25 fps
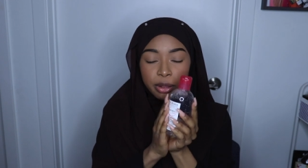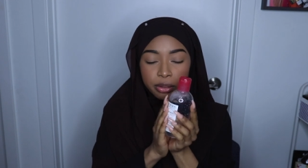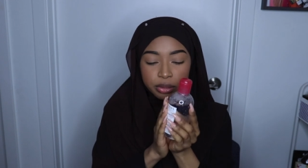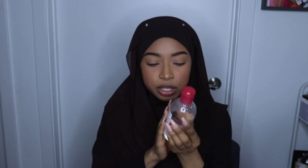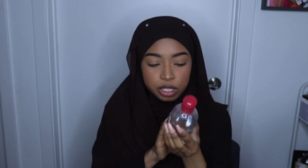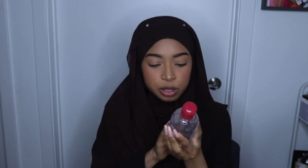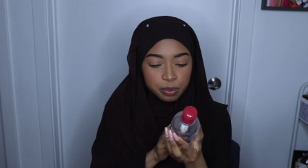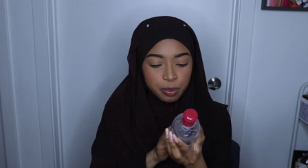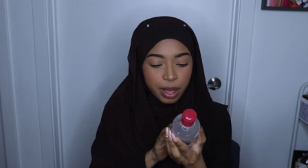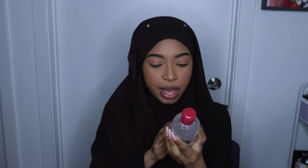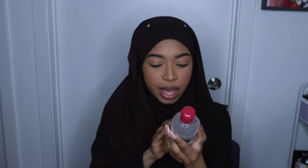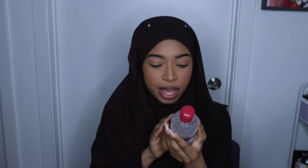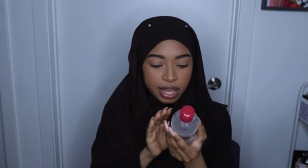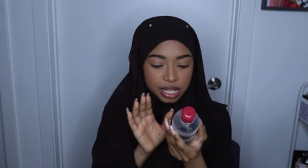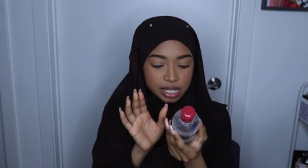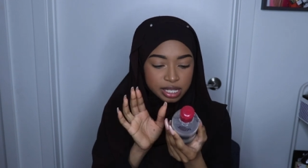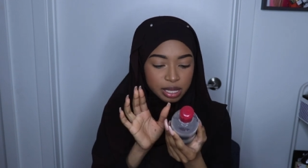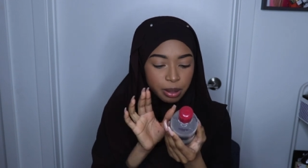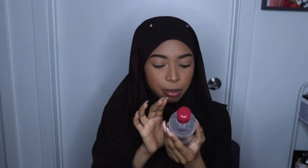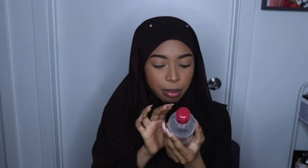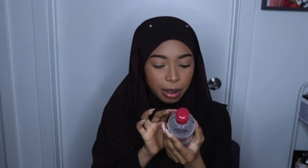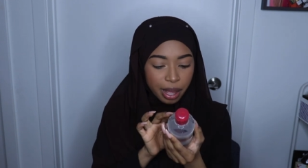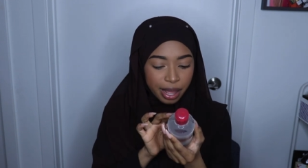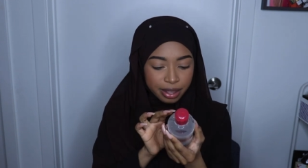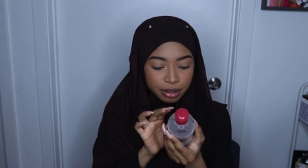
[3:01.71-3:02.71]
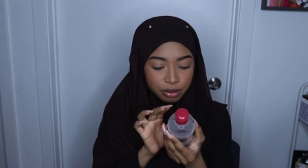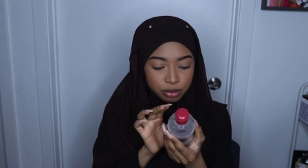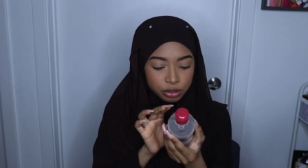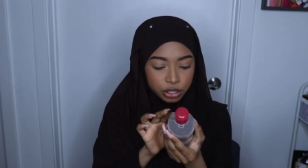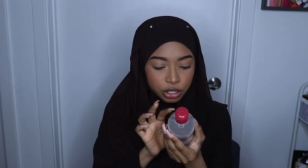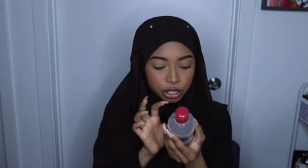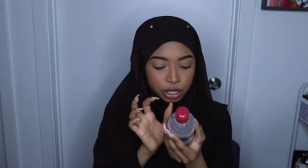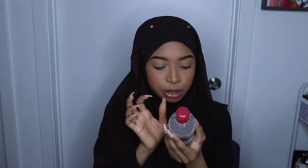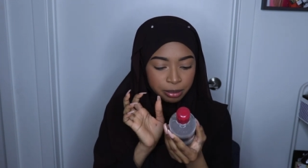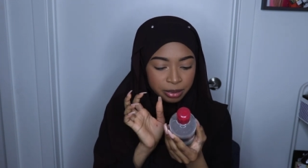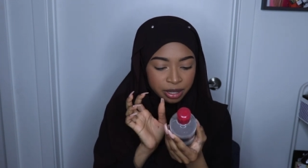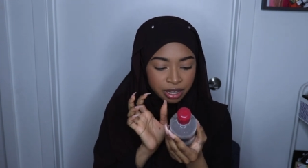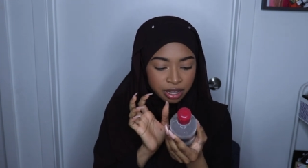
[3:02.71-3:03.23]
about in this bag, the
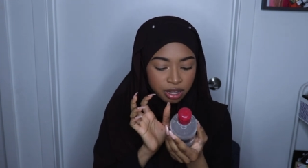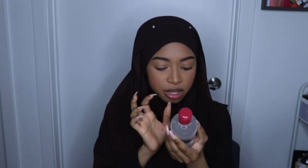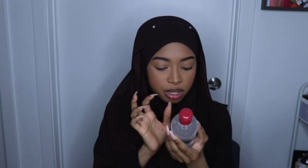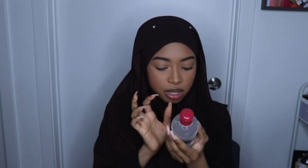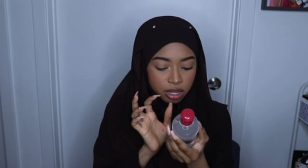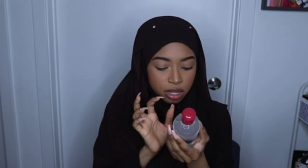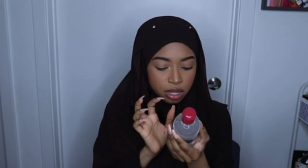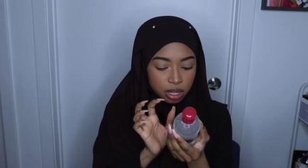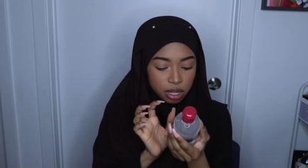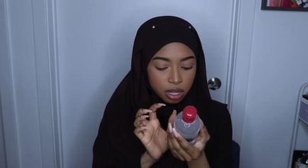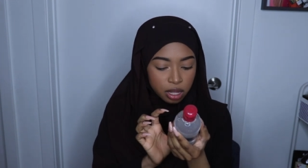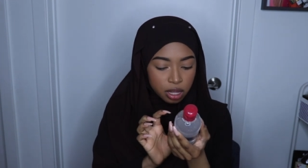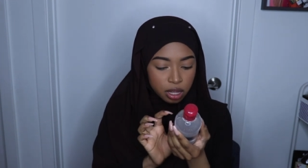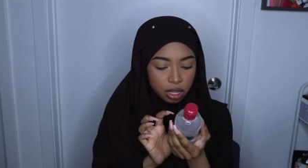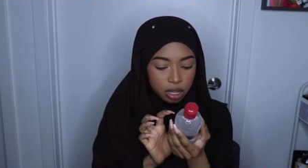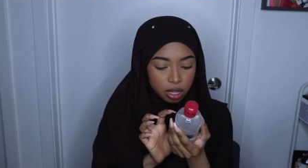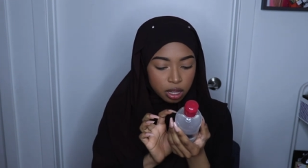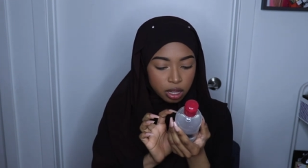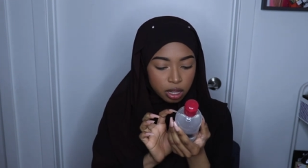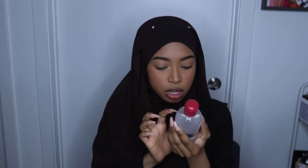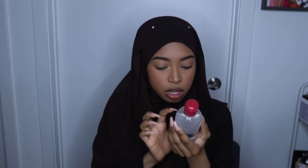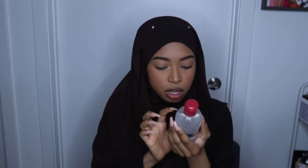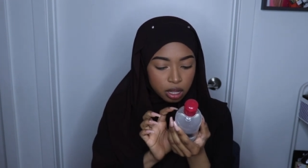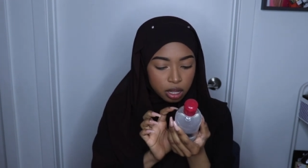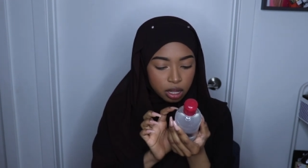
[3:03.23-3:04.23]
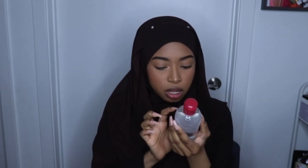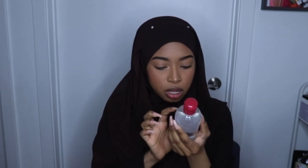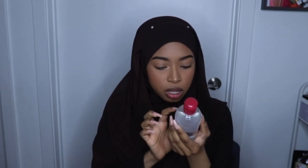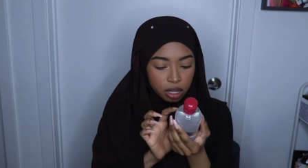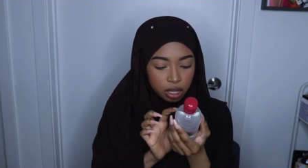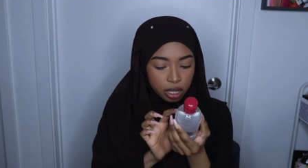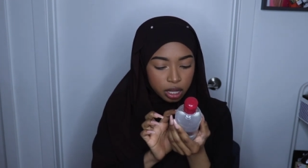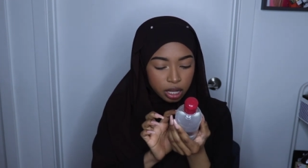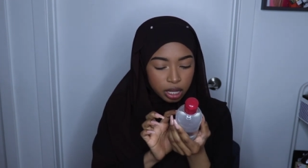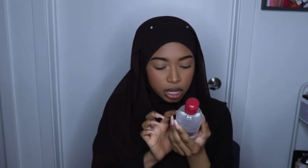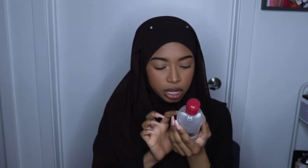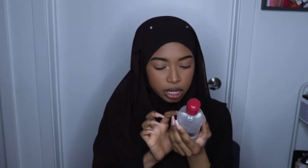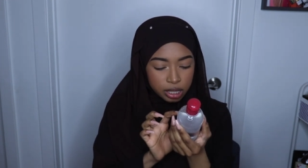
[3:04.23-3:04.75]
Bioderma
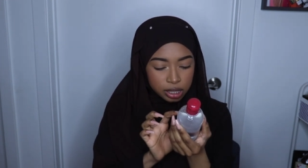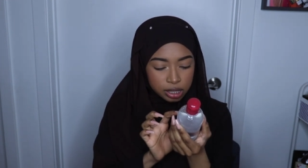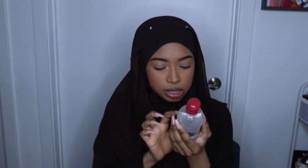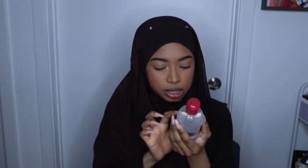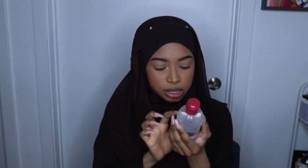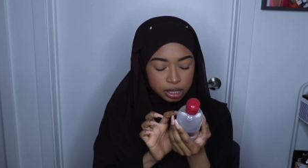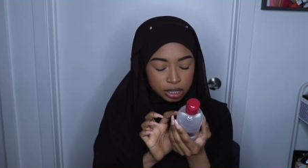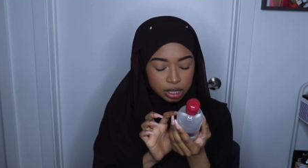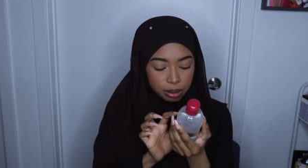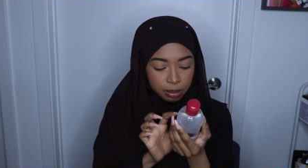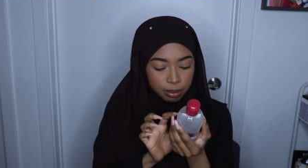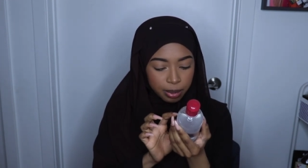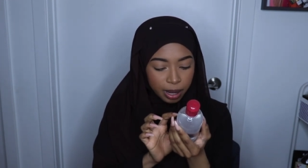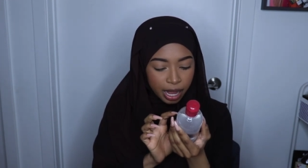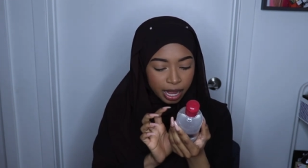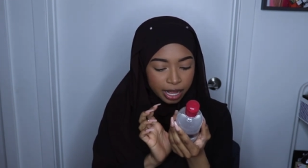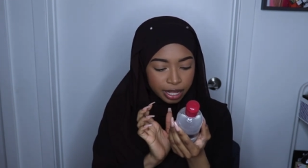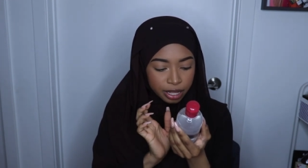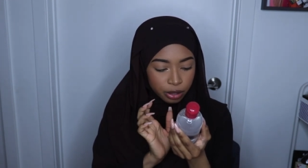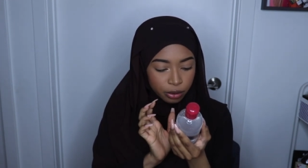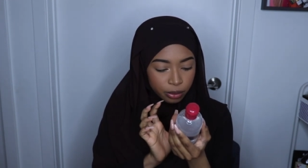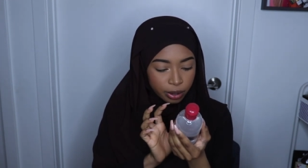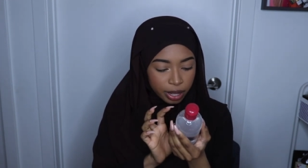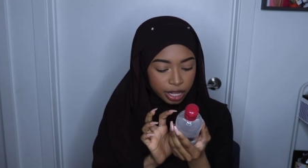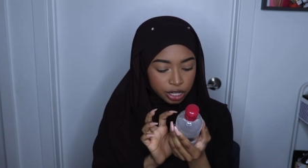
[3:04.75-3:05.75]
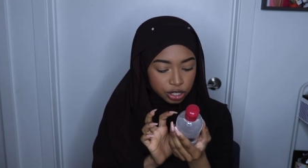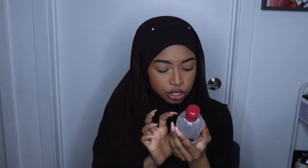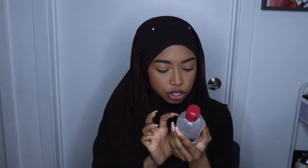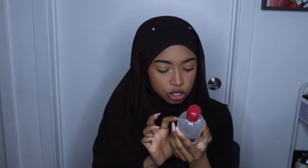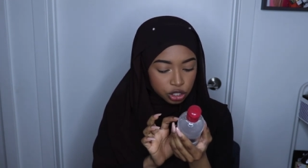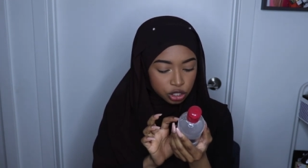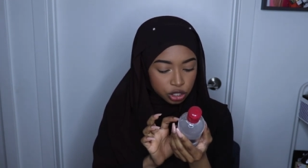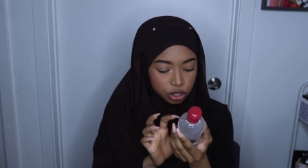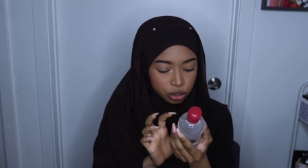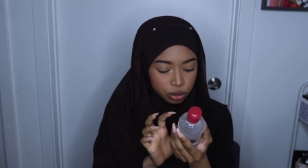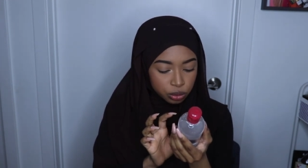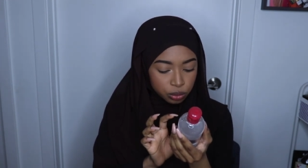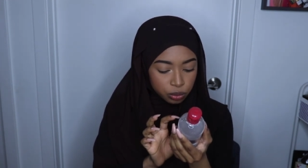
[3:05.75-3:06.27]
Sensibio
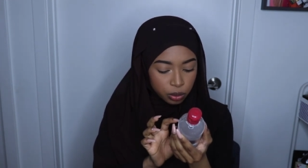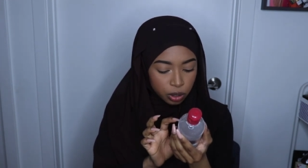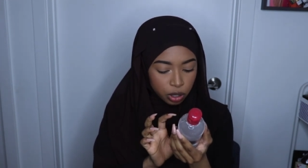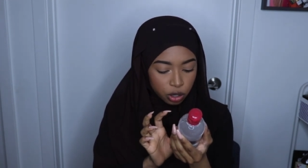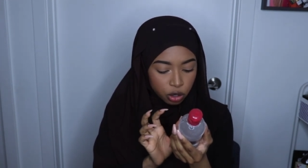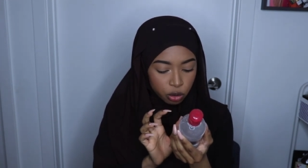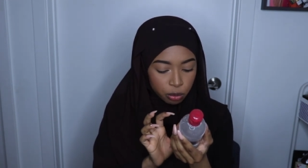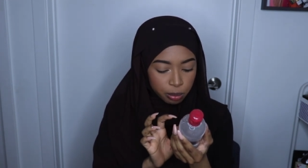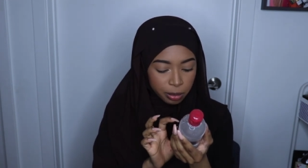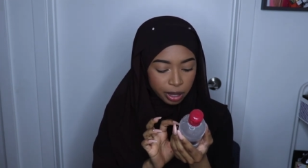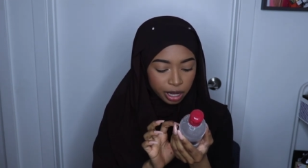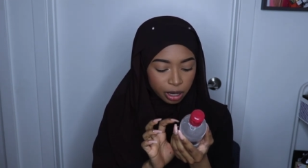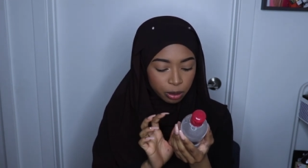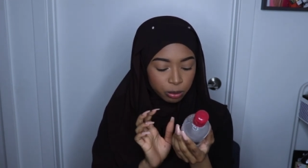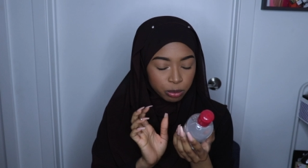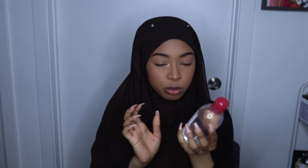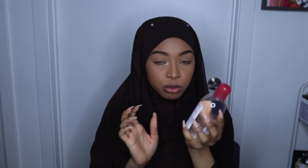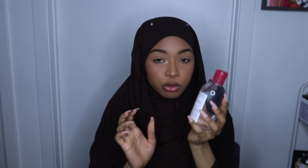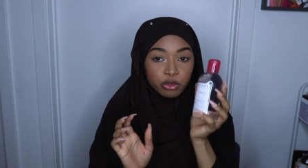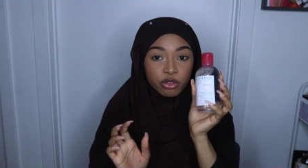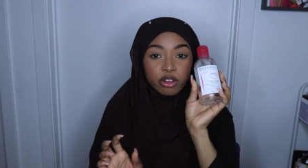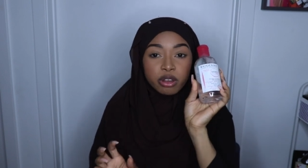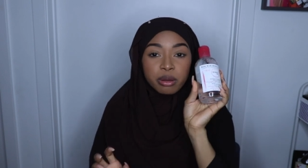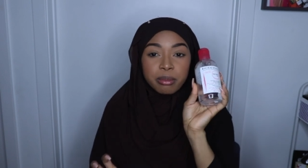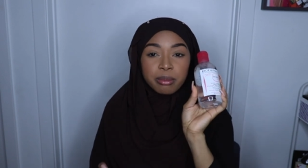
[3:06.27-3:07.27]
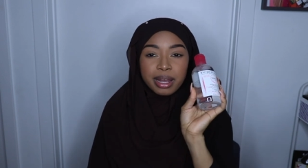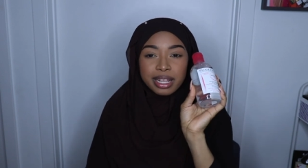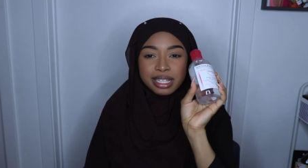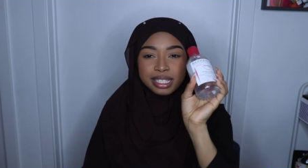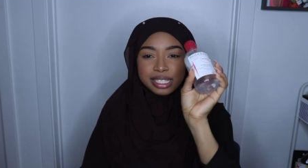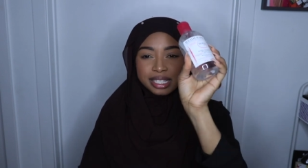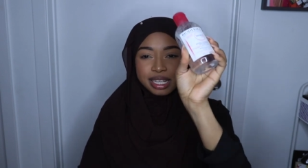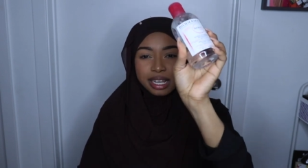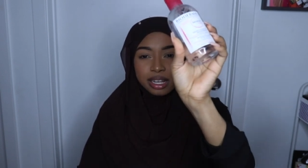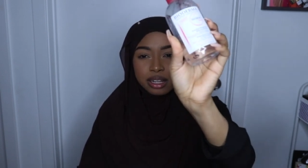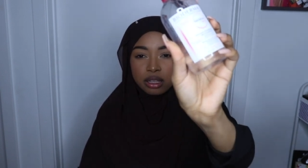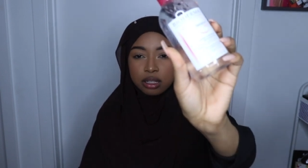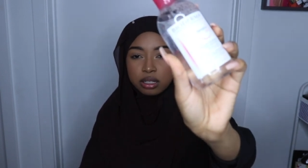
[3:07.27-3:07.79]
H2O Makeup Removing
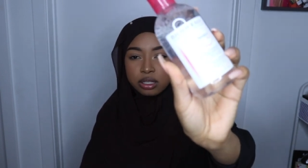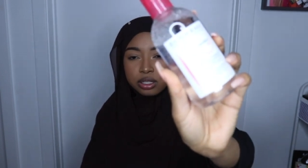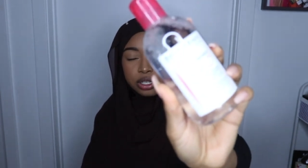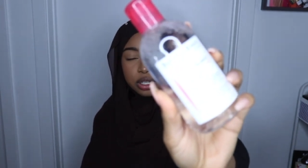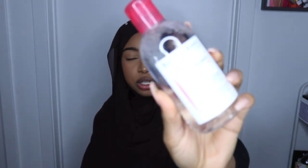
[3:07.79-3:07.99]
Micelle